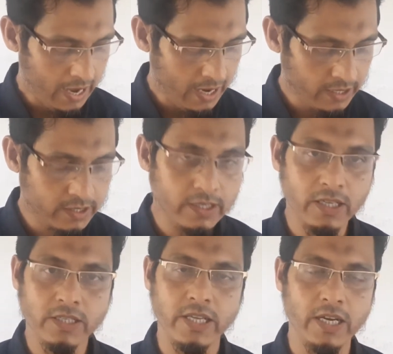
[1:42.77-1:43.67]
and
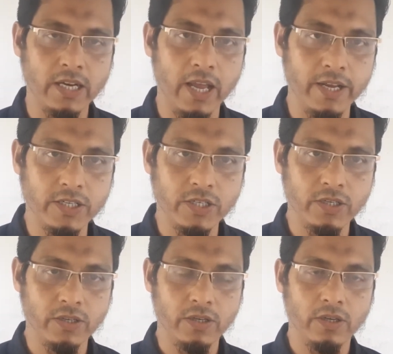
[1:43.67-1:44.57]
the satellite
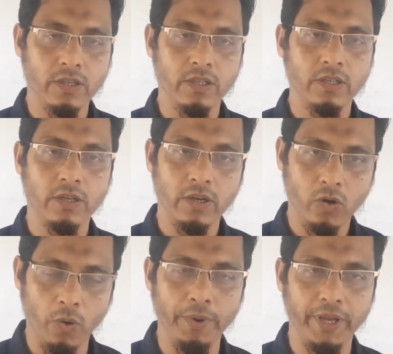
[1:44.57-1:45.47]

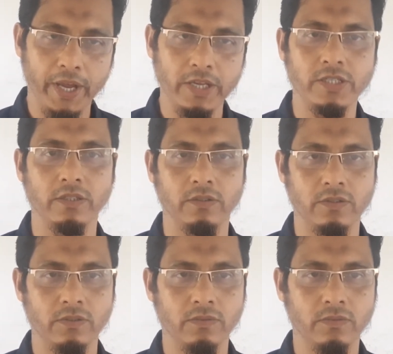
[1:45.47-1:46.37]
communications.
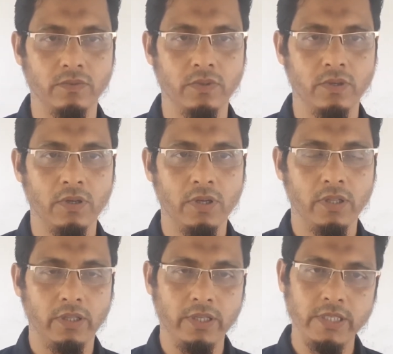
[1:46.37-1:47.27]

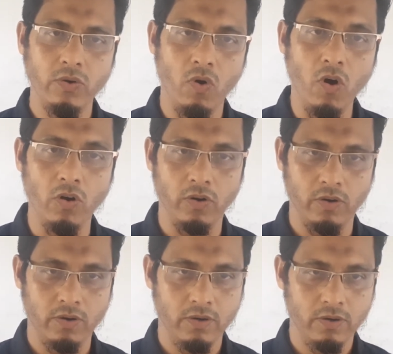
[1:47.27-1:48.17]
These are all
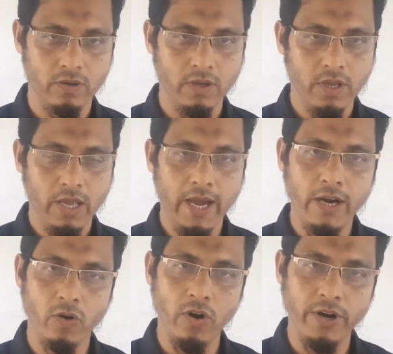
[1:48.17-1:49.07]

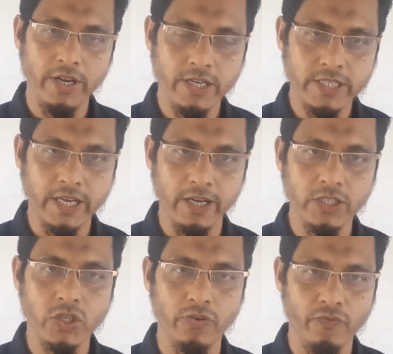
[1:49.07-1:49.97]
had already
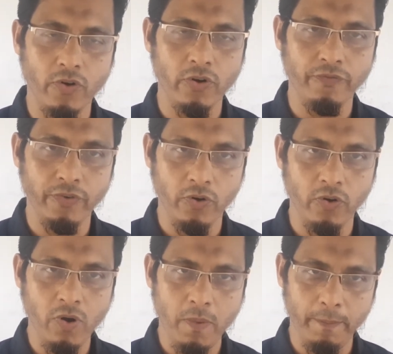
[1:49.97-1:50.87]
discussed in front of you
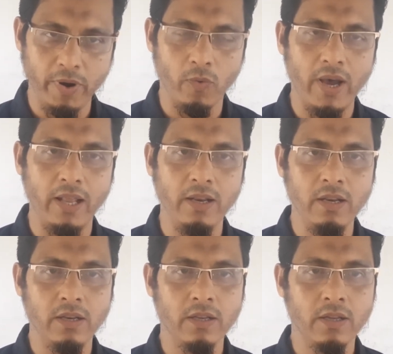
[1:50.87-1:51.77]
very well.
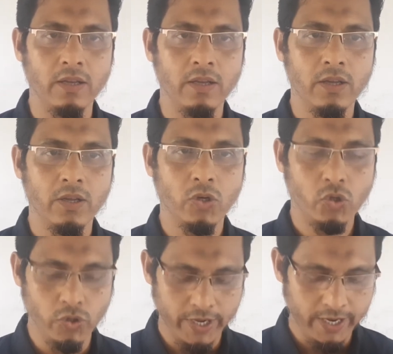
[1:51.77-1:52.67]

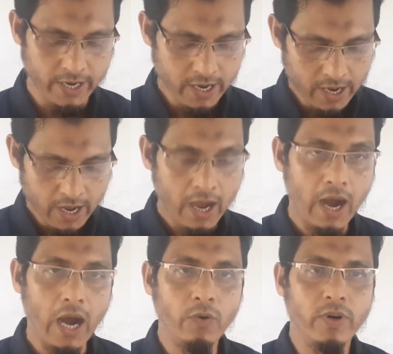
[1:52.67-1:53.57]
Today,
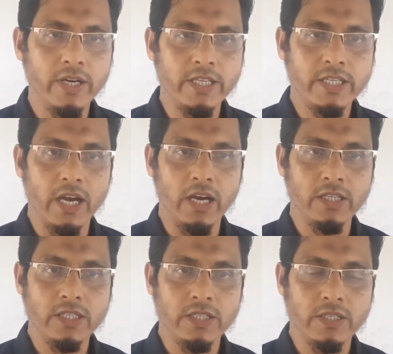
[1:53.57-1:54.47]
I will
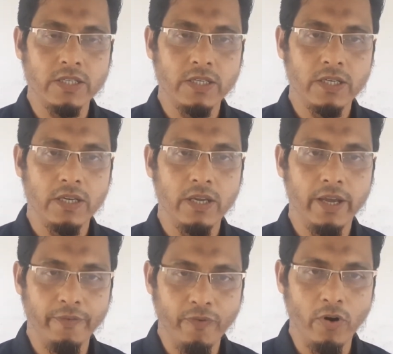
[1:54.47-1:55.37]
discuss
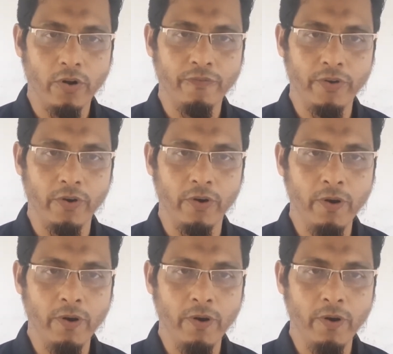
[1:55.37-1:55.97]
in front of you